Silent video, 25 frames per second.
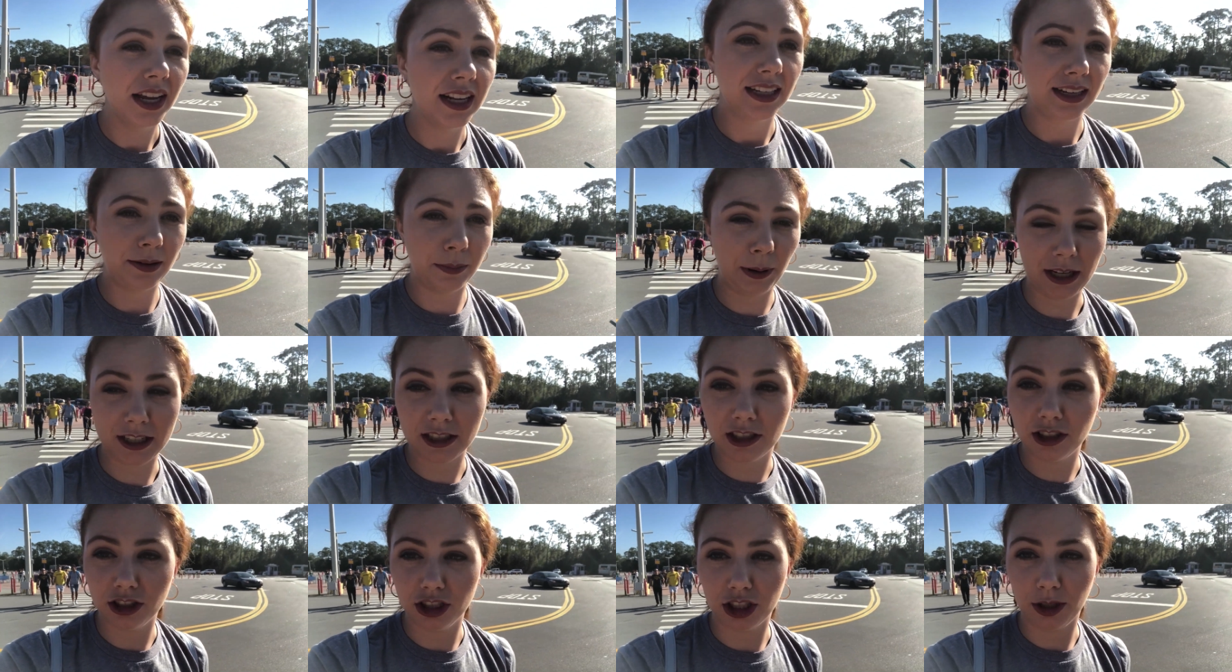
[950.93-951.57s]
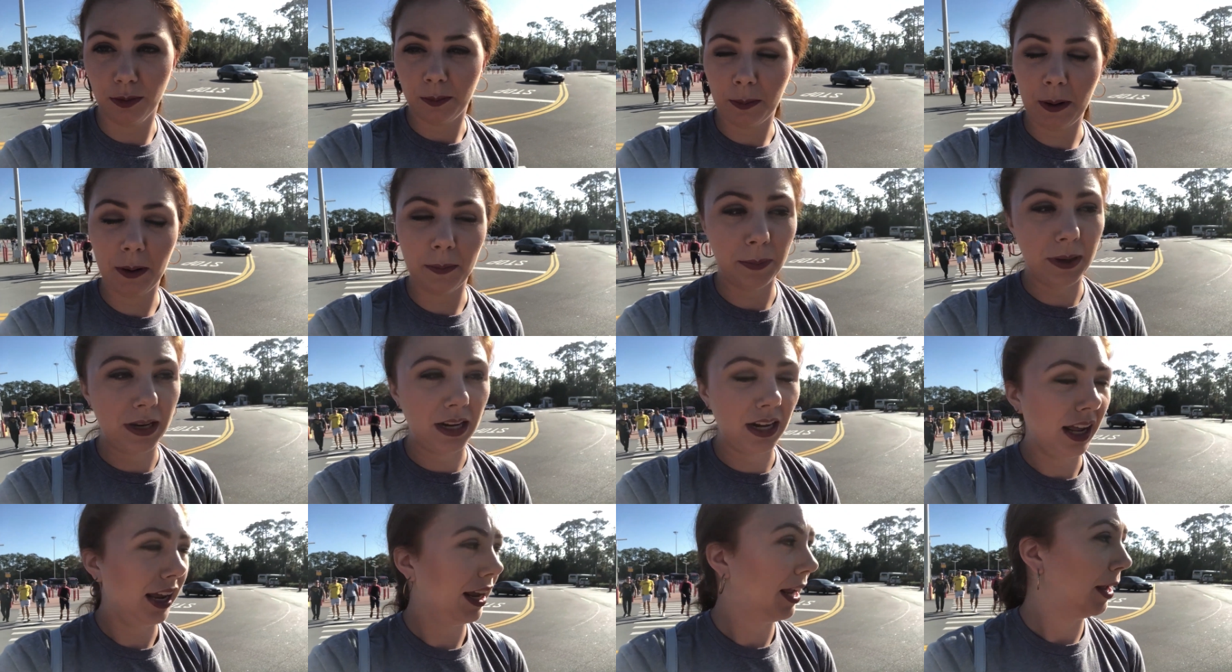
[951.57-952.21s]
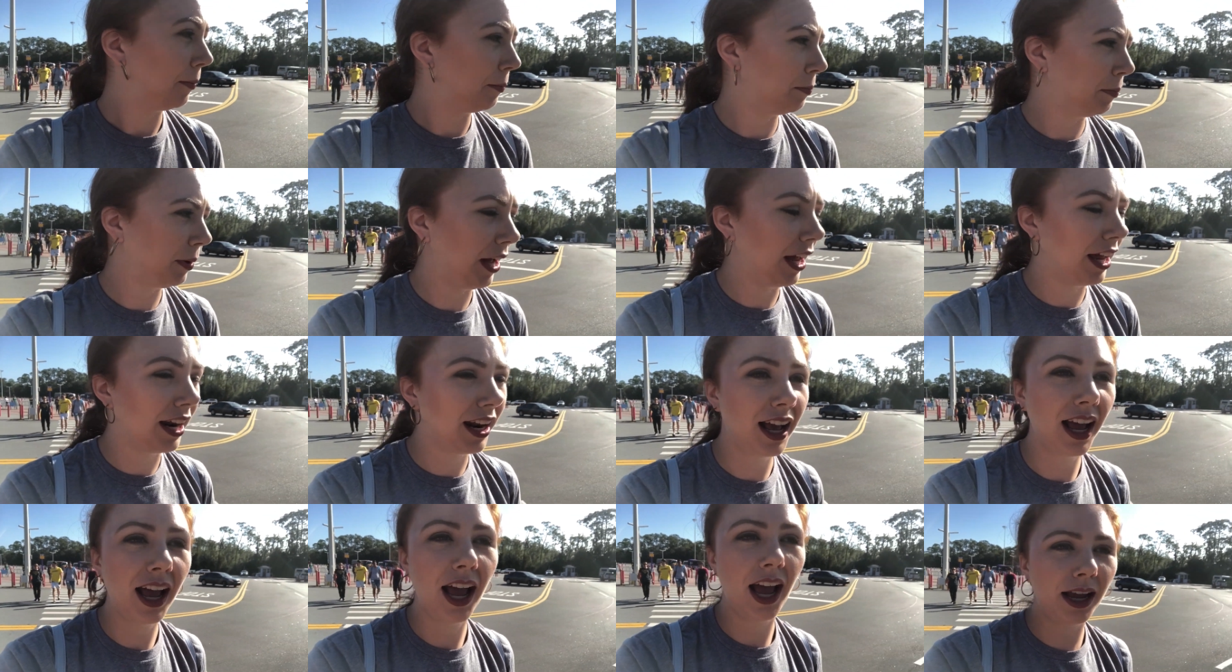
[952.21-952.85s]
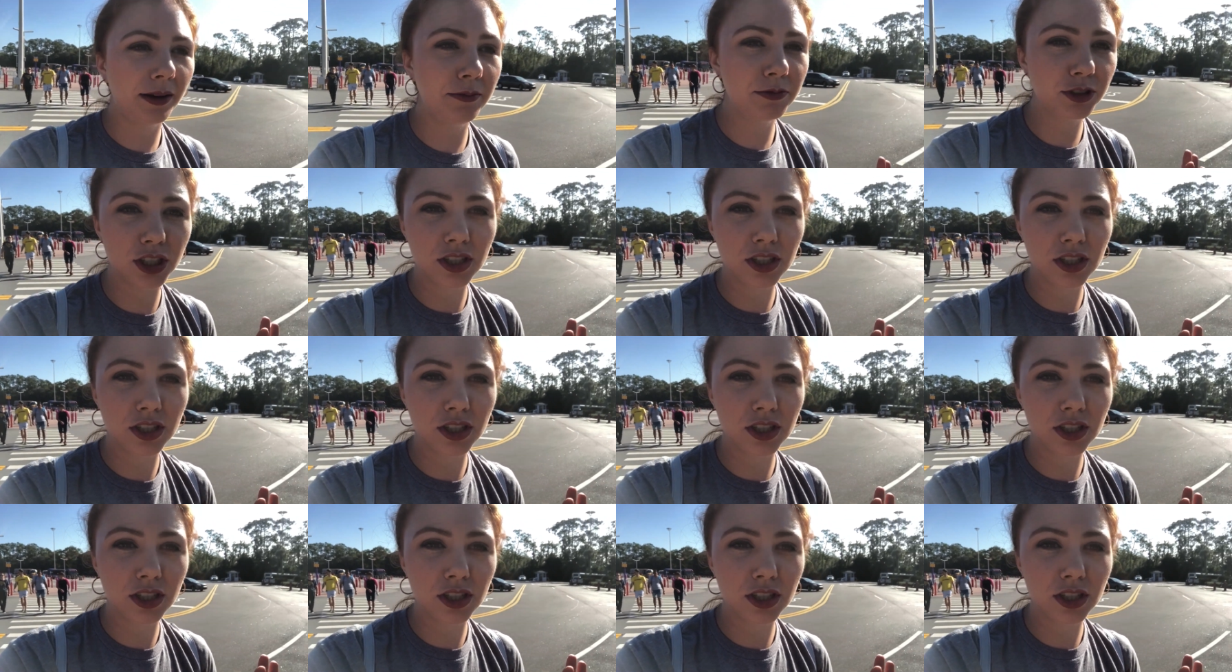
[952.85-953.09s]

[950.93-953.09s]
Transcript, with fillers: get back to the ship at midnight, but I'm